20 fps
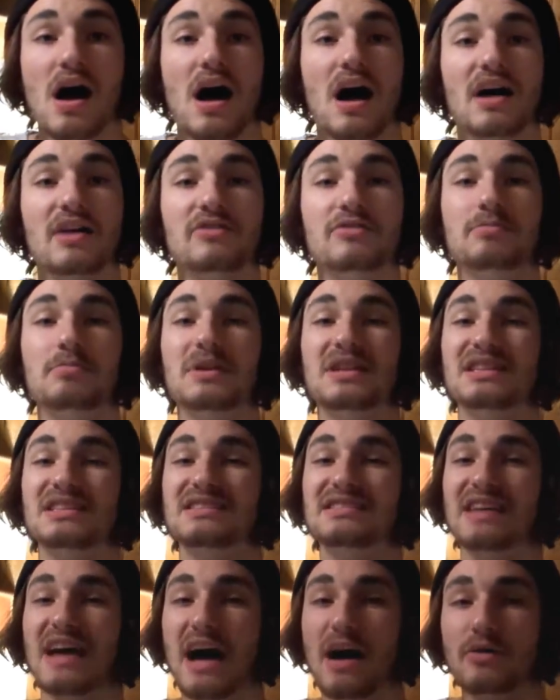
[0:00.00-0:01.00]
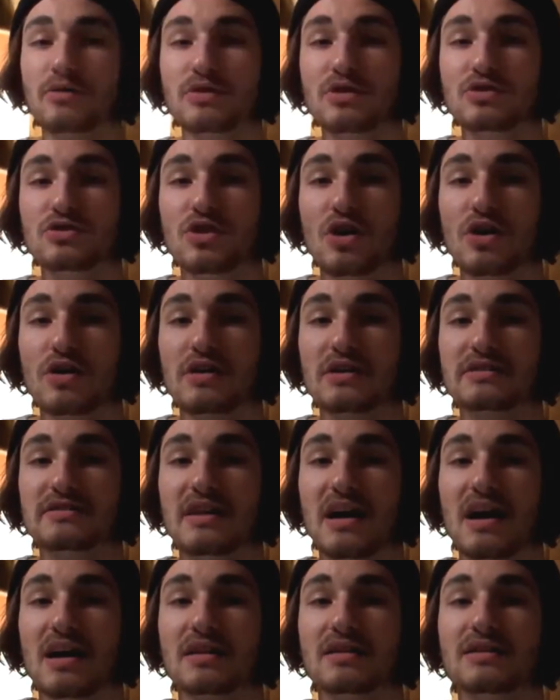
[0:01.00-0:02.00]
I've been down the darkest
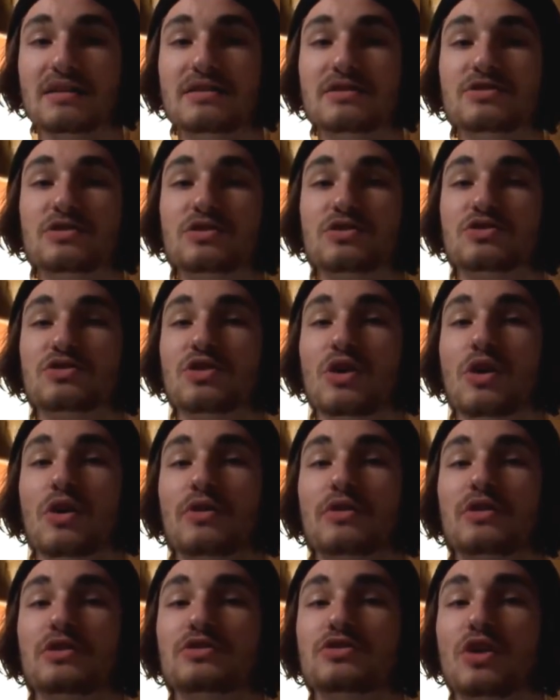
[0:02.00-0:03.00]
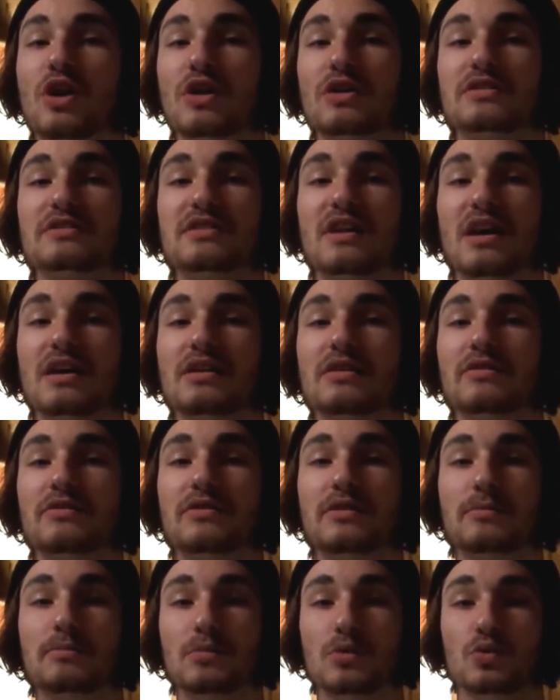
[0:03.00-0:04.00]
alleys, saw the dark side of
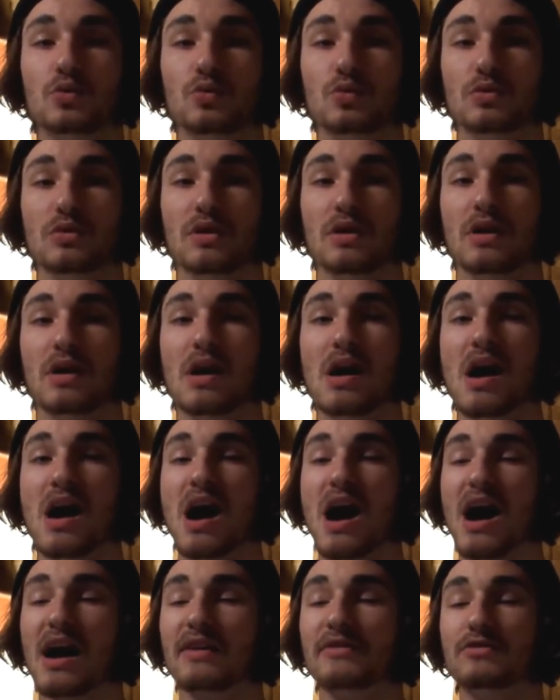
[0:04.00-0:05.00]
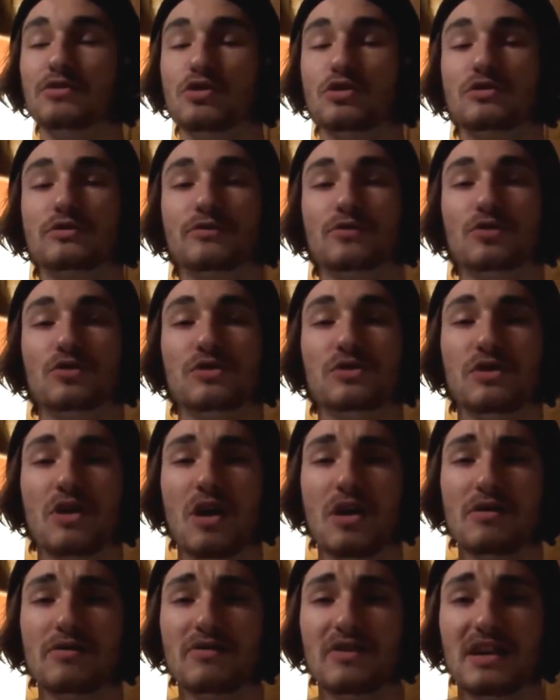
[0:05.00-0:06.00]
the moon. I've looked for
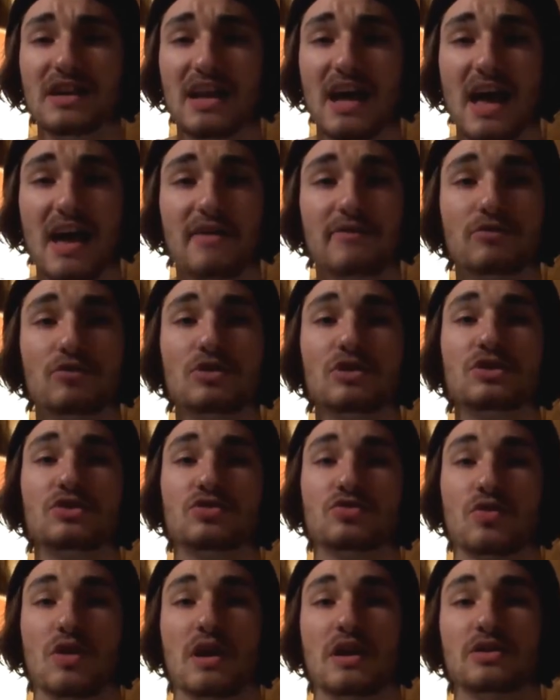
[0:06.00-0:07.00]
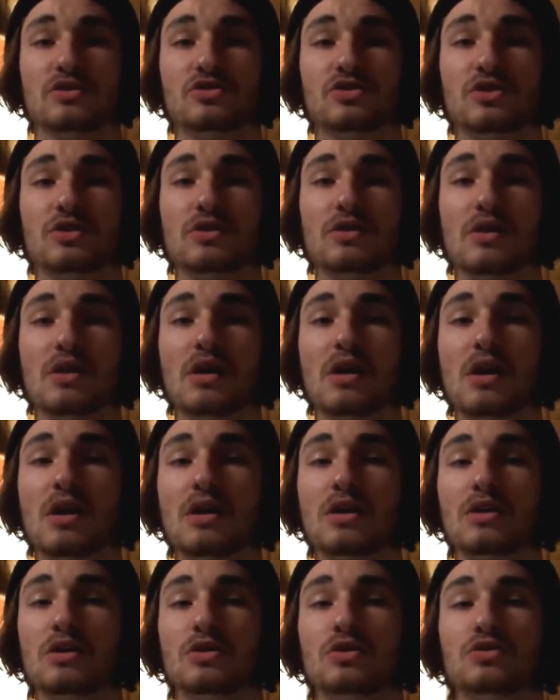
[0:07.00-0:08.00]
love in every stranger,
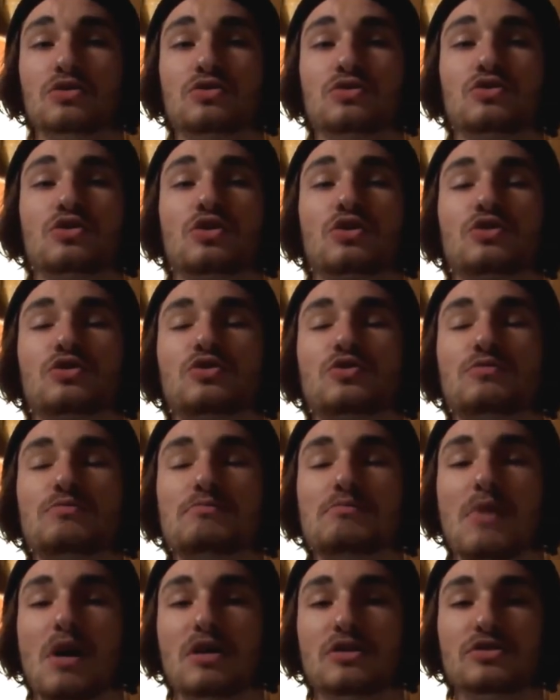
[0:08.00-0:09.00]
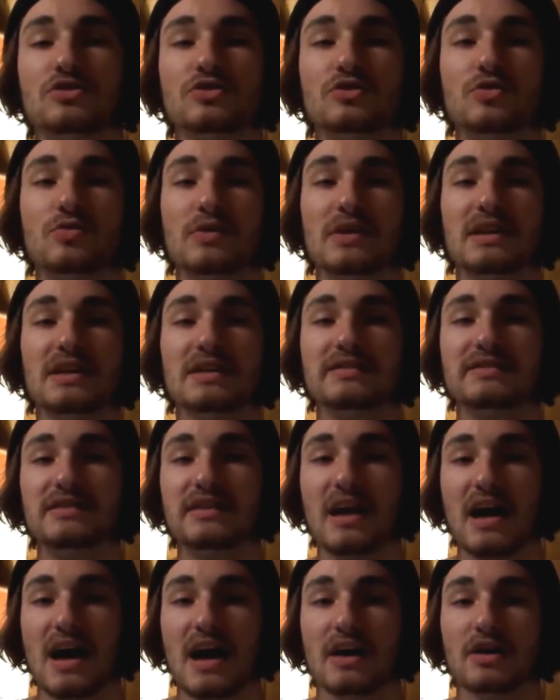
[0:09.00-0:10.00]
took too much to ease
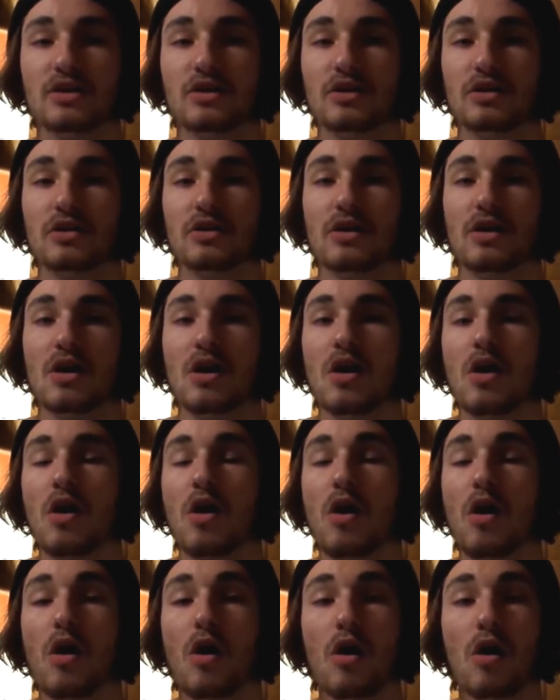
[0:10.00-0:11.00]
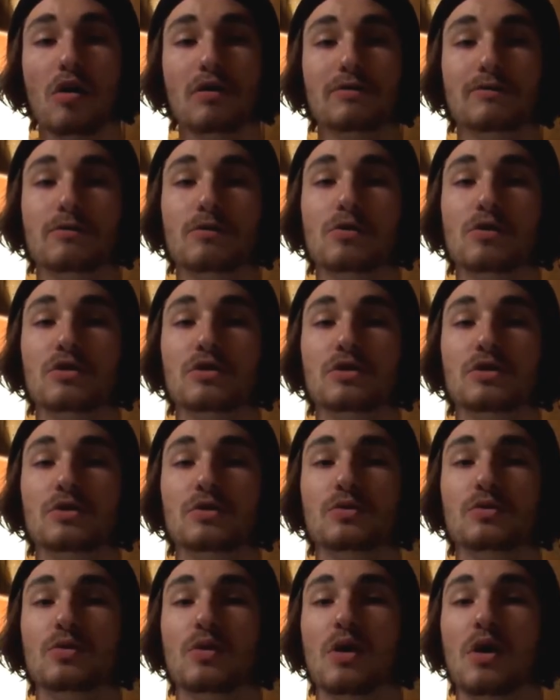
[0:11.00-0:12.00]
the anger, all for
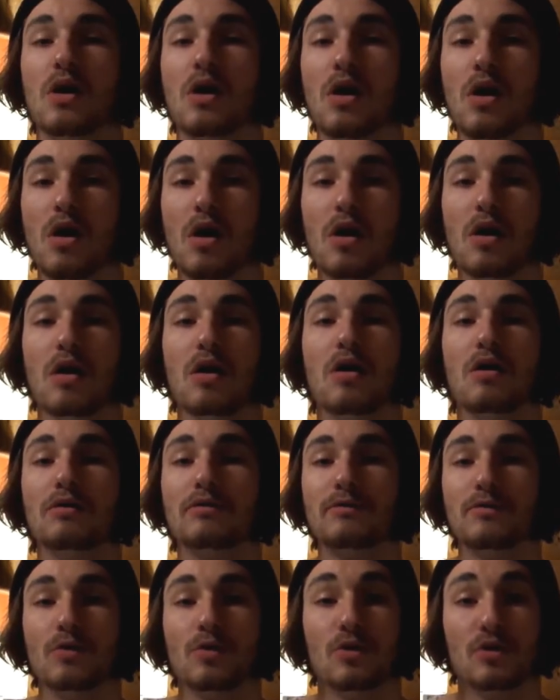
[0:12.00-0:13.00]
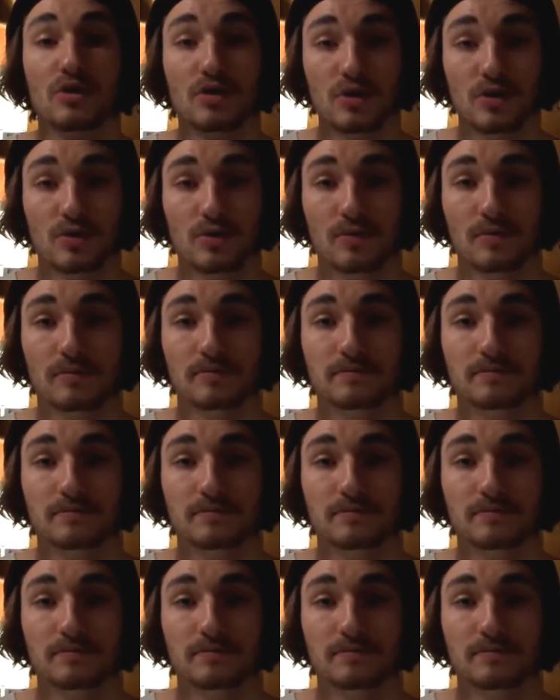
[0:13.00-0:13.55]
you, all for you.